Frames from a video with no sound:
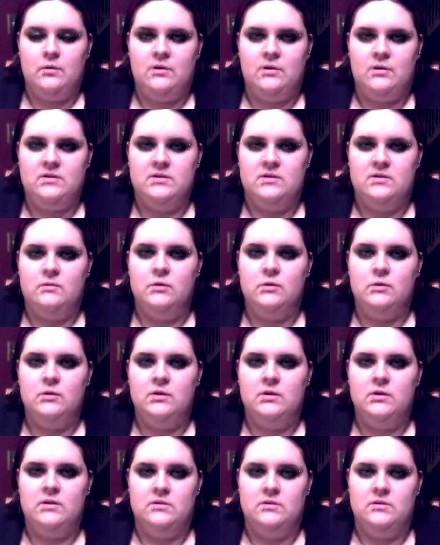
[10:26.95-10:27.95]
orcs in the
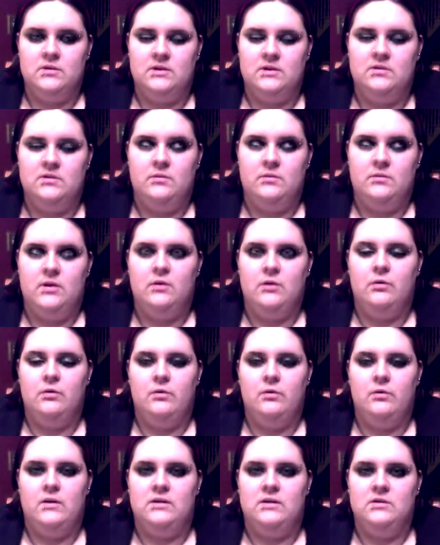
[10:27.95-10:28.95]
world and there's like so many
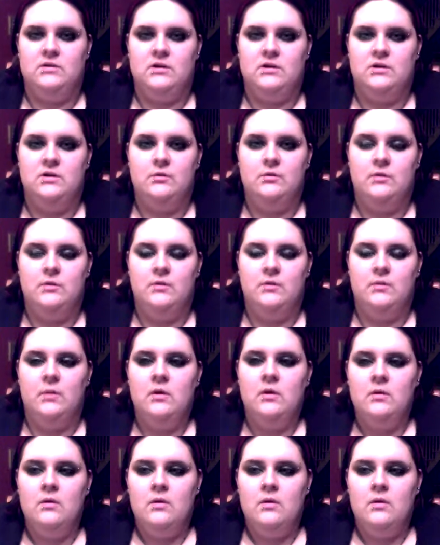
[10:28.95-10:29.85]
cool things you can do with them.